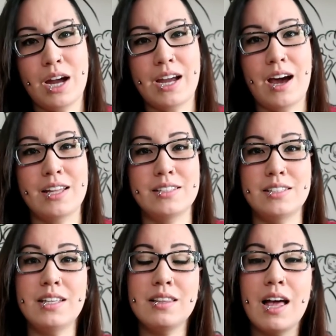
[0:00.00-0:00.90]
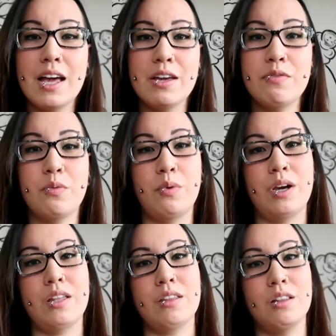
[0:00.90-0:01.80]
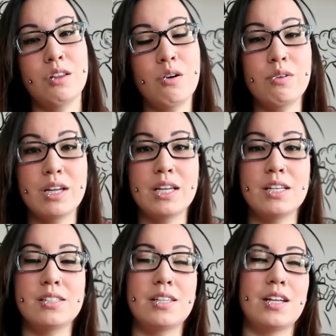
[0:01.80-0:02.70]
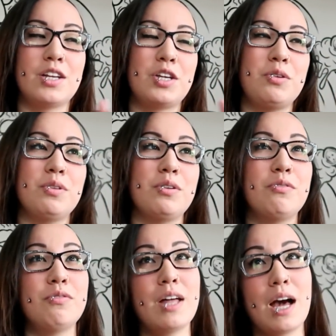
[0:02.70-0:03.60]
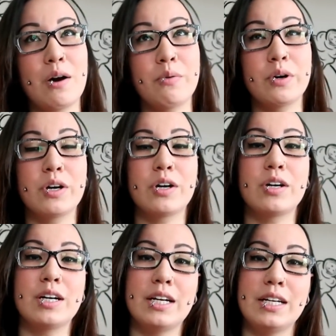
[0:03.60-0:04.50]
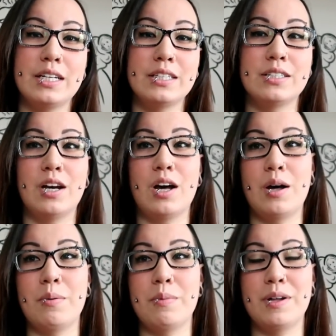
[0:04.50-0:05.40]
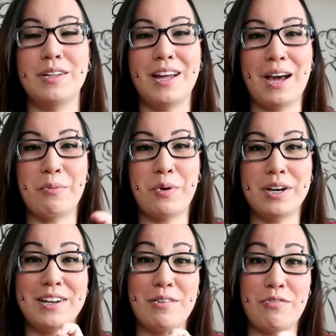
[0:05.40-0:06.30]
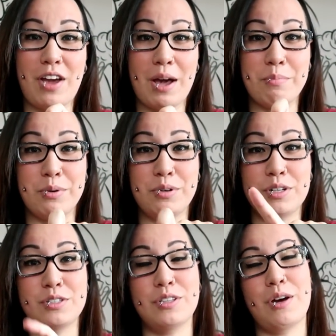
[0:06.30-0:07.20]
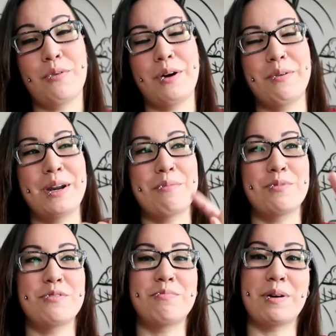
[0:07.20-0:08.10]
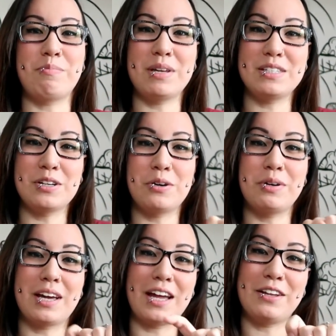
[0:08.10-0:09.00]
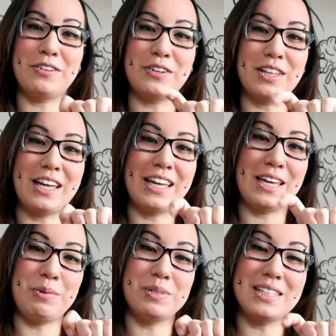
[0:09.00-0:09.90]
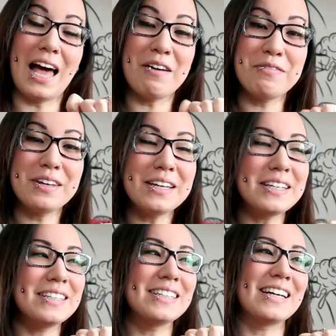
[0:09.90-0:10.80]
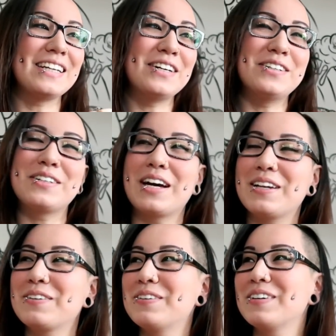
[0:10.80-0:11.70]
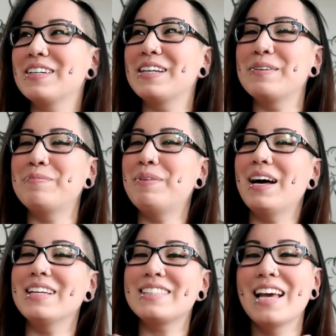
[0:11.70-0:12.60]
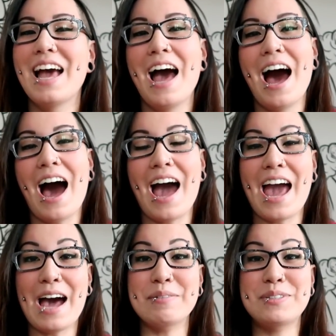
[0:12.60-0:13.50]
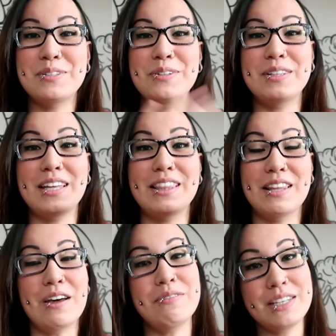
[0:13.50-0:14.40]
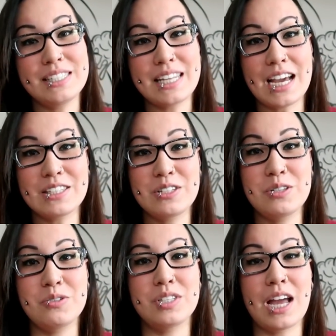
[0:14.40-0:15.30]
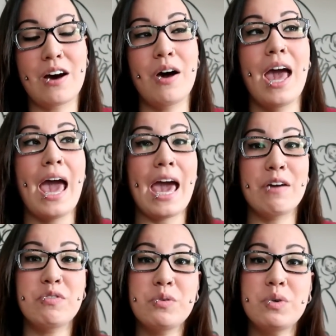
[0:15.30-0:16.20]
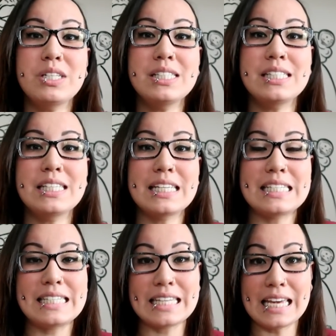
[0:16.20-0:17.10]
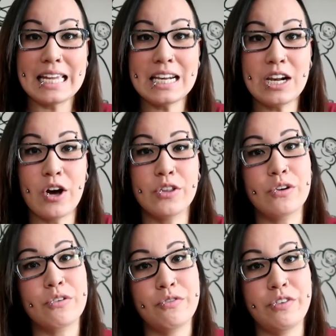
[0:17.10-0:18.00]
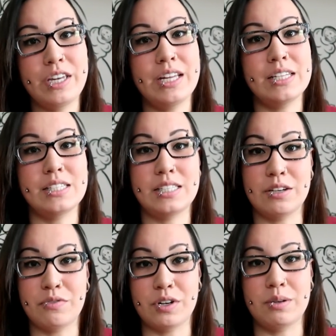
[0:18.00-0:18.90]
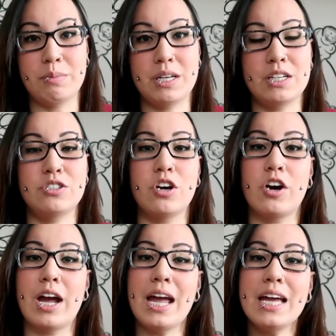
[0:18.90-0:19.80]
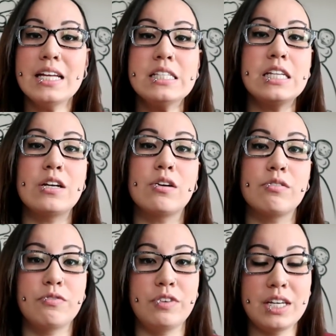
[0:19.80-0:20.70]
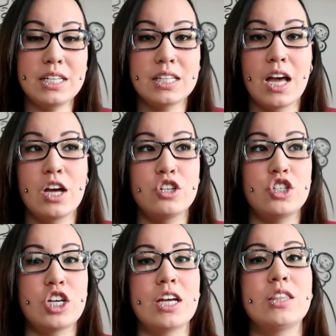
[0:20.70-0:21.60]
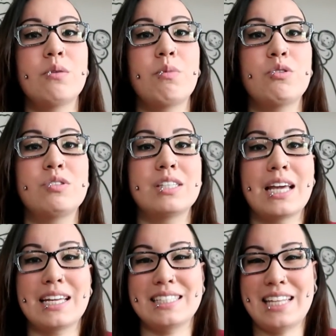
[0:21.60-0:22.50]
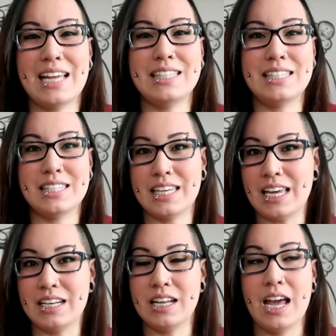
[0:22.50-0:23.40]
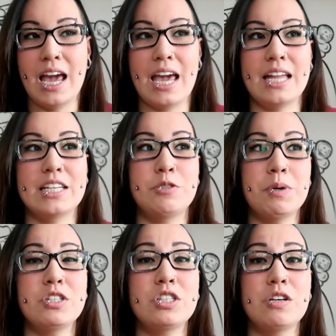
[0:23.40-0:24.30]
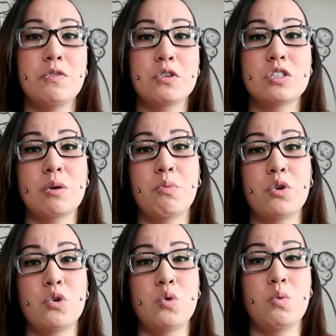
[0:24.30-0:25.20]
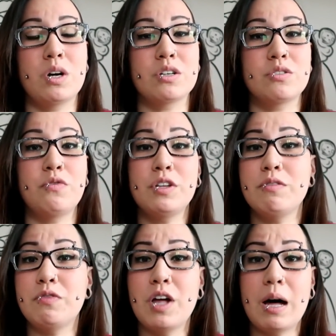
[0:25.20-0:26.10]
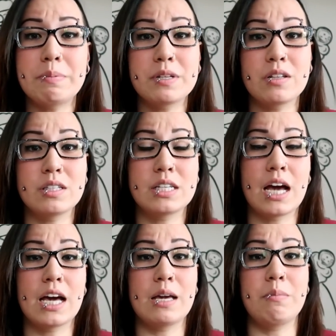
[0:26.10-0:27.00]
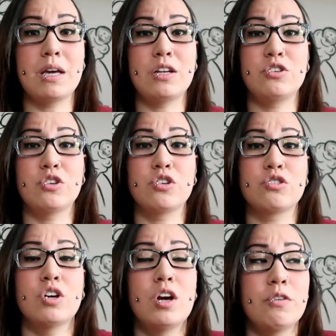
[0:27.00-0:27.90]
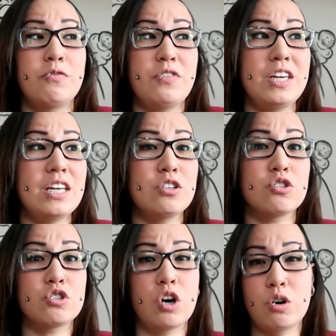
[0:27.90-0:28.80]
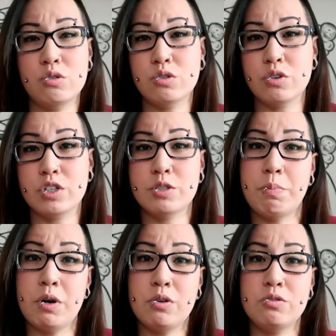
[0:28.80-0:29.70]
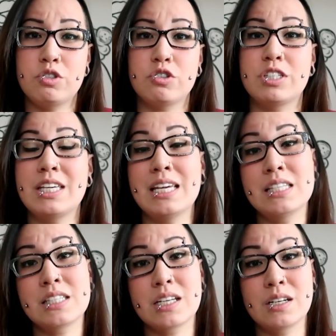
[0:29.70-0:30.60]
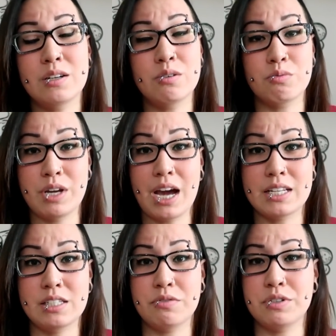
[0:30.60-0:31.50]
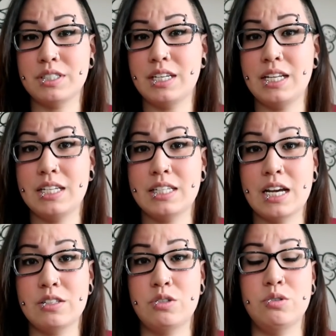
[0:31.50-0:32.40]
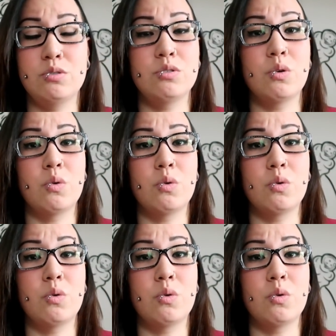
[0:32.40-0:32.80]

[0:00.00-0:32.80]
I got Zen Life with a lotus and a cute little flower, and I wanted a fat Buddha so that way when I moved my big toe it kind of looked like he was laughing. I know, kind of corny, but I absolutely love these tattoos. Now, everyone's skin on their feet is different because our hands and our feet shed the most like dead skin, and especially if you're someone who wears flip-flops all the time and your feet and your toes are exposed, your skin's gonna react different to getting tattooed.